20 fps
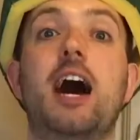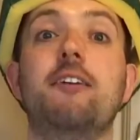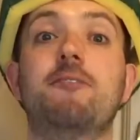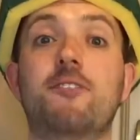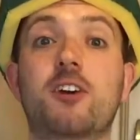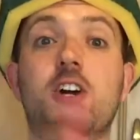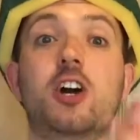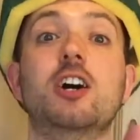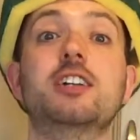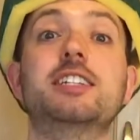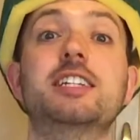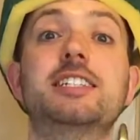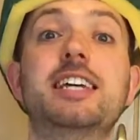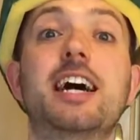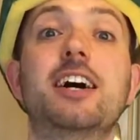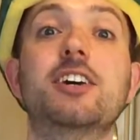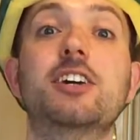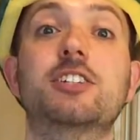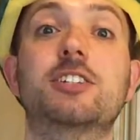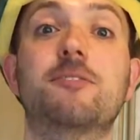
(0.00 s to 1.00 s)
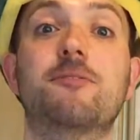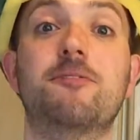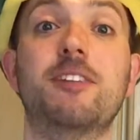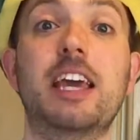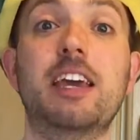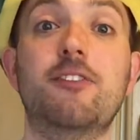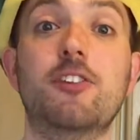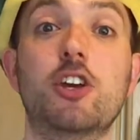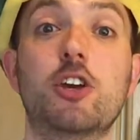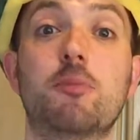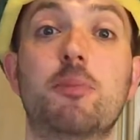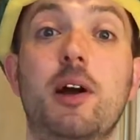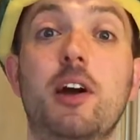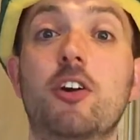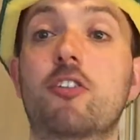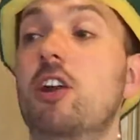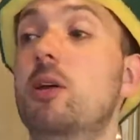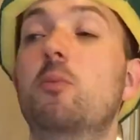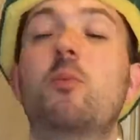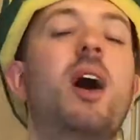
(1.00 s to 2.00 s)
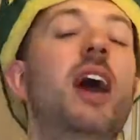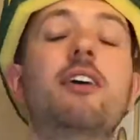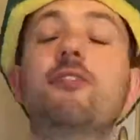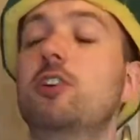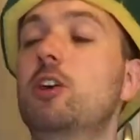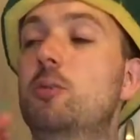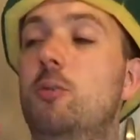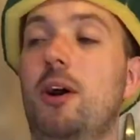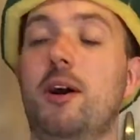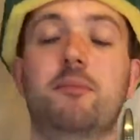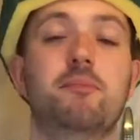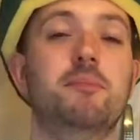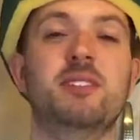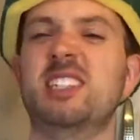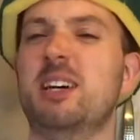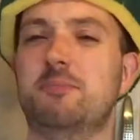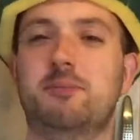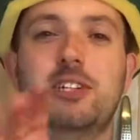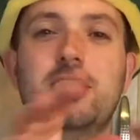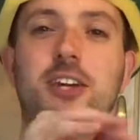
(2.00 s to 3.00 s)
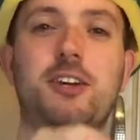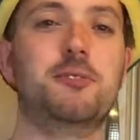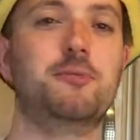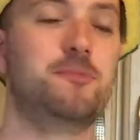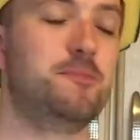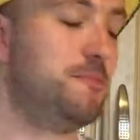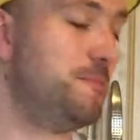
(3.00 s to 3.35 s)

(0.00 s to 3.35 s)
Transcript: forgot to tell you to flavour your buttercream, whatever you want. It's up to you.